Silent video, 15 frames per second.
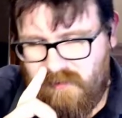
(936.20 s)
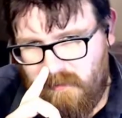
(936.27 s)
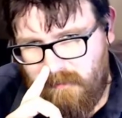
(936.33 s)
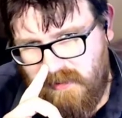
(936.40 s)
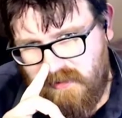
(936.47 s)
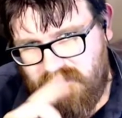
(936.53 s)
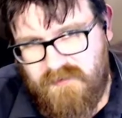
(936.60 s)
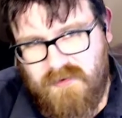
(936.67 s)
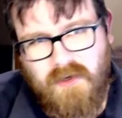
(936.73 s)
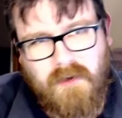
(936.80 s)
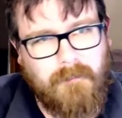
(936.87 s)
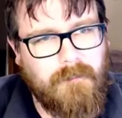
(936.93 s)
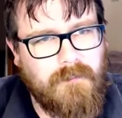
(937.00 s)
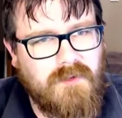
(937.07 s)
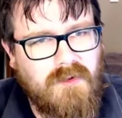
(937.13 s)
amount of
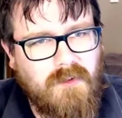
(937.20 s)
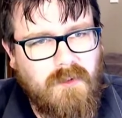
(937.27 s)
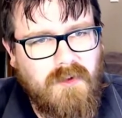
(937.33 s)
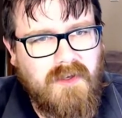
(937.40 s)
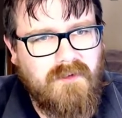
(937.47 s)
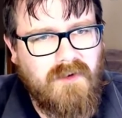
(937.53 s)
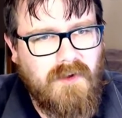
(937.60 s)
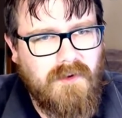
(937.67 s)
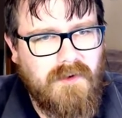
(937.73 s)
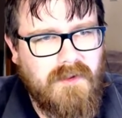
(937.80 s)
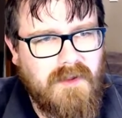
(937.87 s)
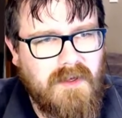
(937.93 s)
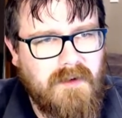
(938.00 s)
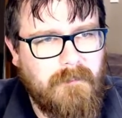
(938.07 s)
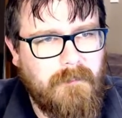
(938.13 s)
time. So we'll have a look at
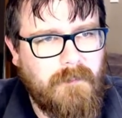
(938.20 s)
that.